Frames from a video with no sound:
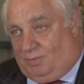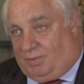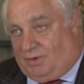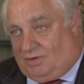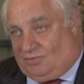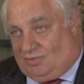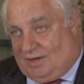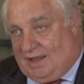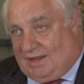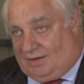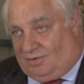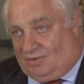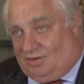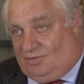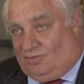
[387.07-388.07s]

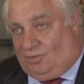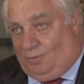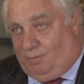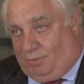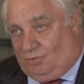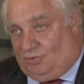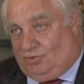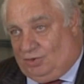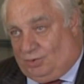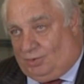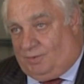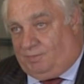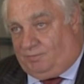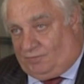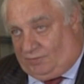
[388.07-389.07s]
personalities who put
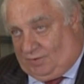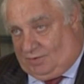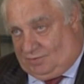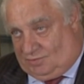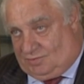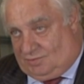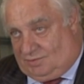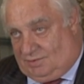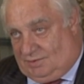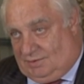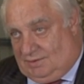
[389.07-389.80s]
Europe first